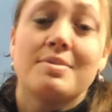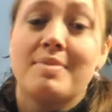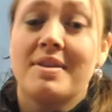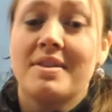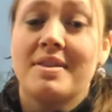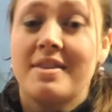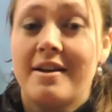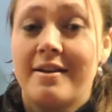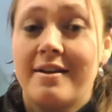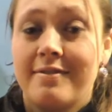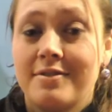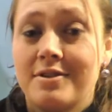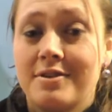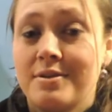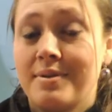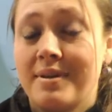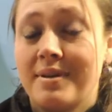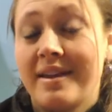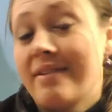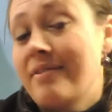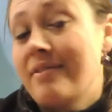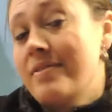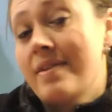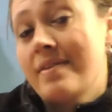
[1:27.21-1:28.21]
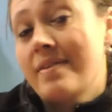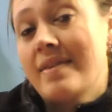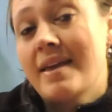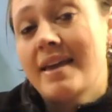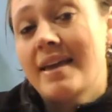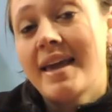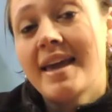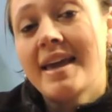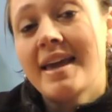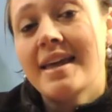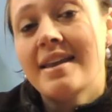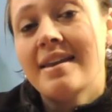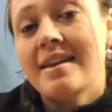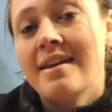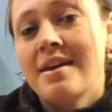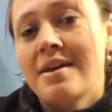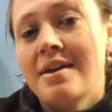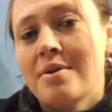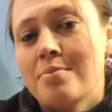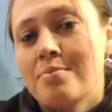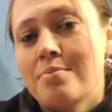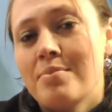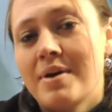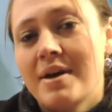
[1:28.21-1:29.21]
I mean, they are doing everything they can,
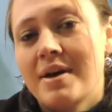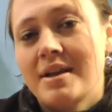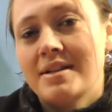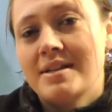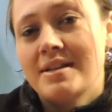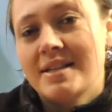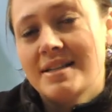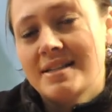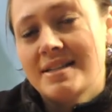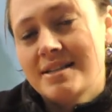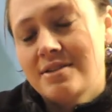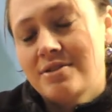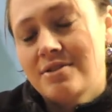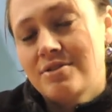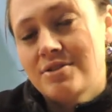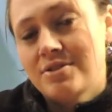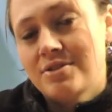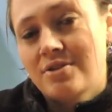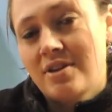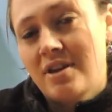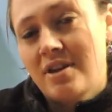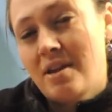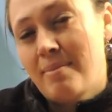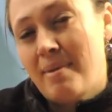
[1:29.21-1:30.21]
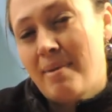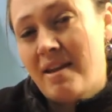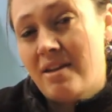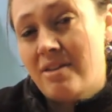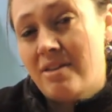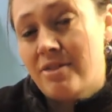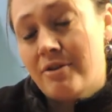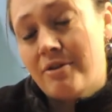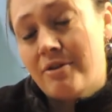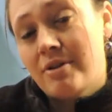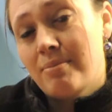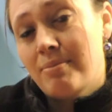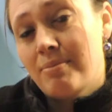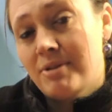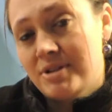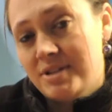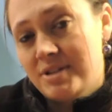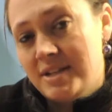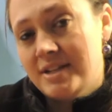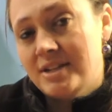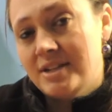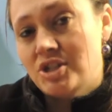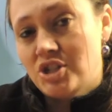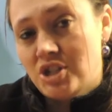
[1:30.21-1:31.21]
but it still is looking about a
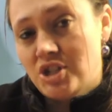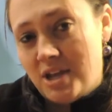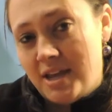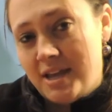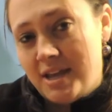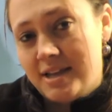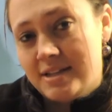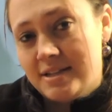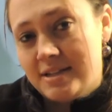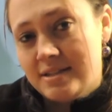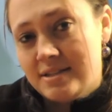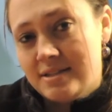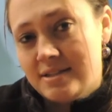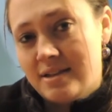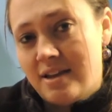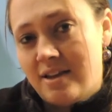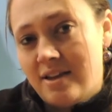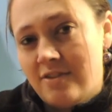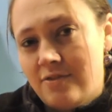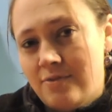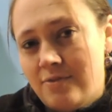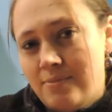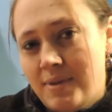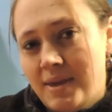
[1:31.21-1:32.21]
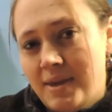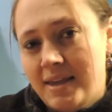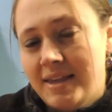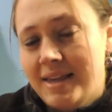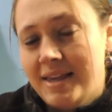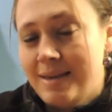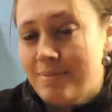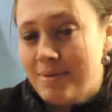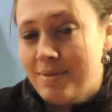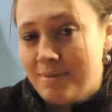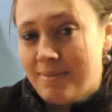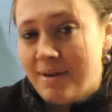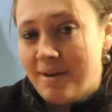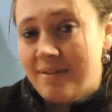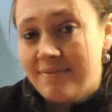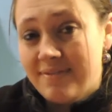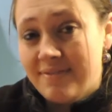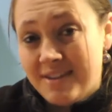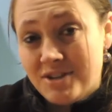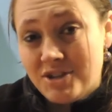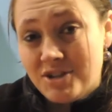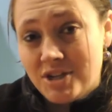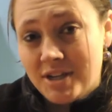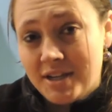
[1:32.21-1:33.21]
30% chance of me keeping my
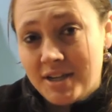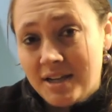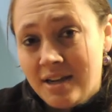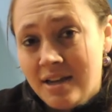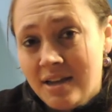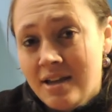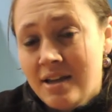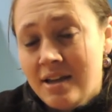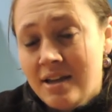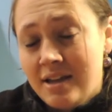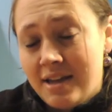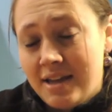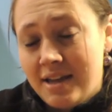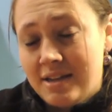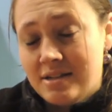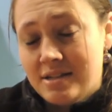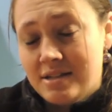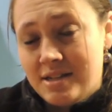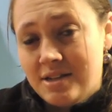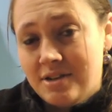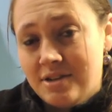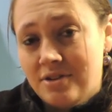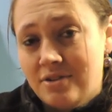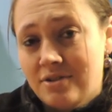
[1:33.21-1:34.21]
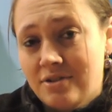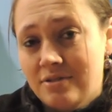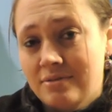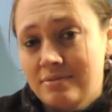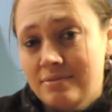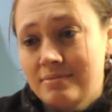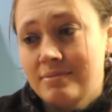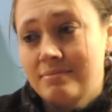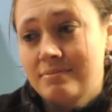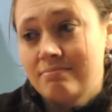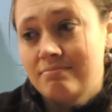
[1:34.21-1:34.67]
vision until,